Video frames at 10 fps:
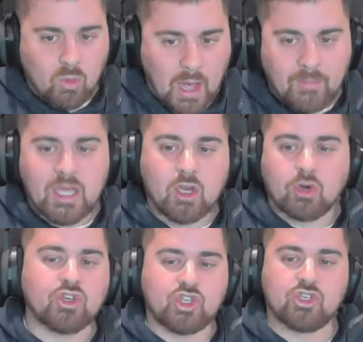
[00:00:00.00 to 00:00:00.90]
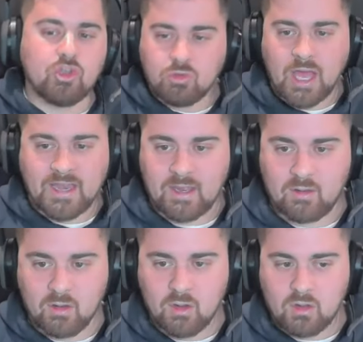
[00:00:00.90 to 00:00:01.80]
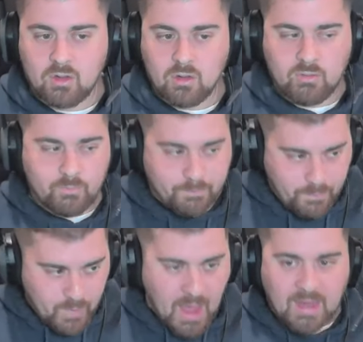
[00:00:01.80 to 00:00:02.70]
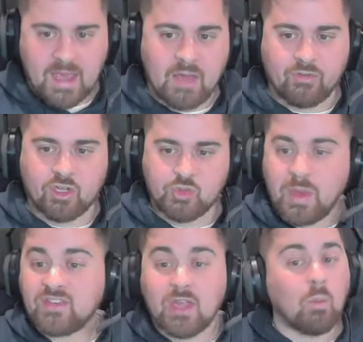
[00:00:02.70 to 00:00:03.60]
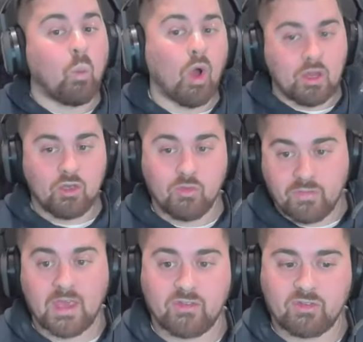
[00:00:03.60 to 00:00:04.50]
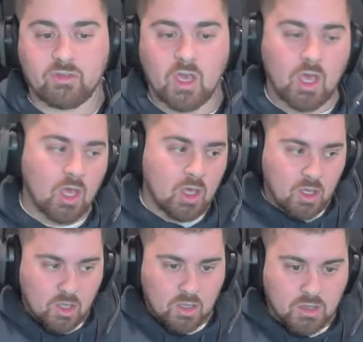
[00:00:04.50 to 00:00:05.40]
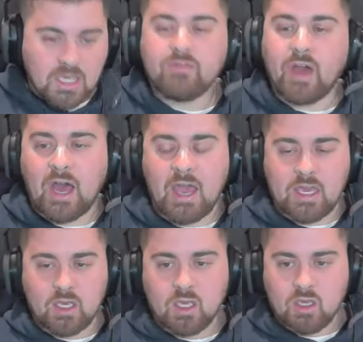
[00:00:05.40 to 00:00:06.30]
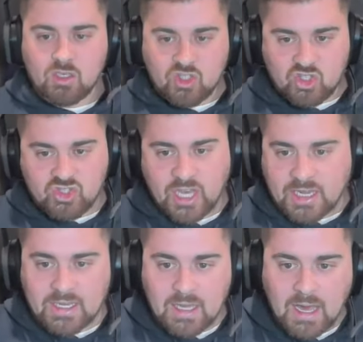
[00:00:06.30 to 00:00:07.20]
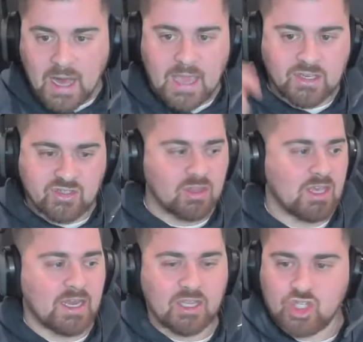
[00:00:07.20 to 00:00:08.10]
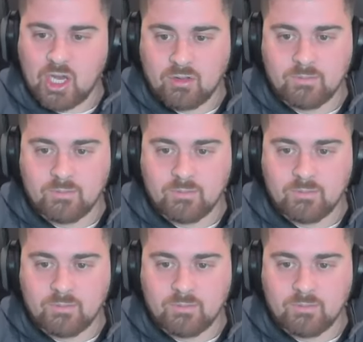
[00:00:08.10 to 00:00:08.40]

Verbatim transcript: how many goals should you let in on average based on what you face? Levi second highest in the NHL.